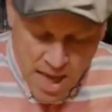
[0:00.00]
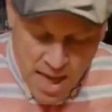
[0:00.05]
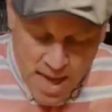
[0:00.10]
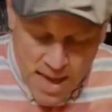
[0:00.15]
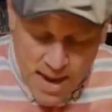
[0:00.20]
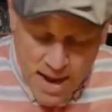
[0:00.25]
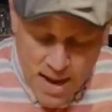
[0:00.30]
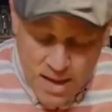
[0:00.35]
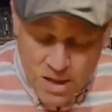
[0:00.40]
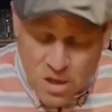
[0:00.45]

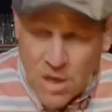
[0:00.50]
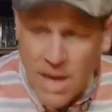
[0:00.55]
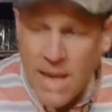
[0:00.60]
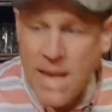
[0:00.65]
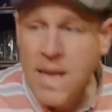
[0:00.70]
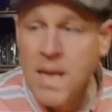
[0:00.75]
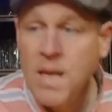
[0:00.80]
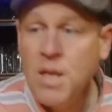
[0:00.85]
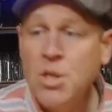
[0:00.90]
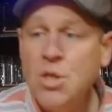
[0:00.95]
And I
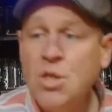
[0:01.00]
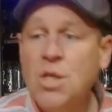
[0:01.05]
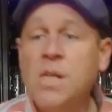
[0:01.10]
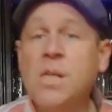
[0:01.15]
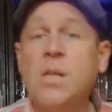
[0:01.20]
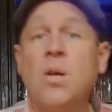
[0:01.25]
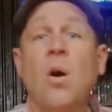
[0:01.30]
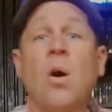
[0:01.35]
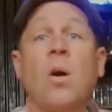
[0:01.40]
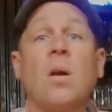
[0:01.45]
take a
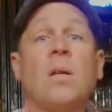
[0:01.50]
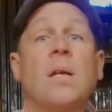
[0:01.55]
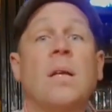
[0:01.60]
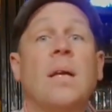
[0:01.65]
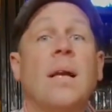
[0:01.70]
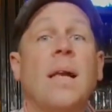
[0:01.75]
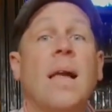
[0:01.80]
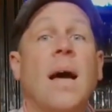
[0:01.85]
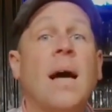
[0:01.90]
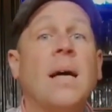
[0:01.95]
chilled
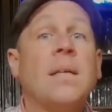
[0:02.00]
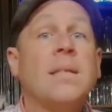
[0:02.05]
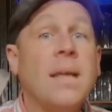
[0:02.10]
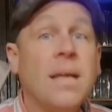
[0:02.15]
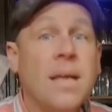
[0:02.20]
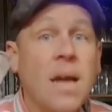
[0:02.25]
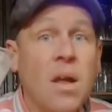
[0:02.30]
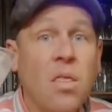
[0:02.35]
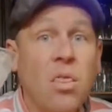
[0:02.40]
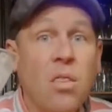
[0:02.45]
cocktail glass
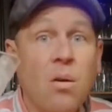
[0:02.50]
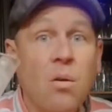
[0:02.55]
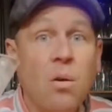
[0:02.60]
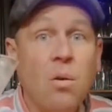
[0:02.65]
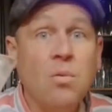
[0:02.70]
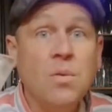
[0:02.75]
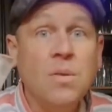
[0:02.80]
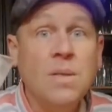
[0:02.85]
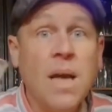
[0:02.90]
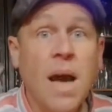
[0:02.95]
and I
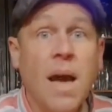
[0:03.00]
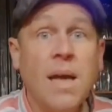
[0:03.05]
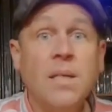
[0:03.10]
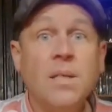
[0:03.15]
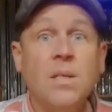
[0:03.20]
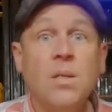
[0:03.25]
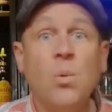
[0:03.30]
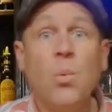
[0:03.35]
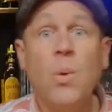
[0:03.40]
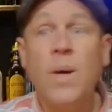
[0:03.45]
throw the
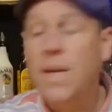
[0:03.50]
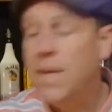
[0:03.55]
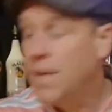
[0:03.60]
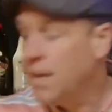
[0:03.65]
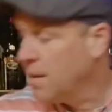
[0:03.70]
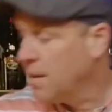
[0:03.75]
ice away.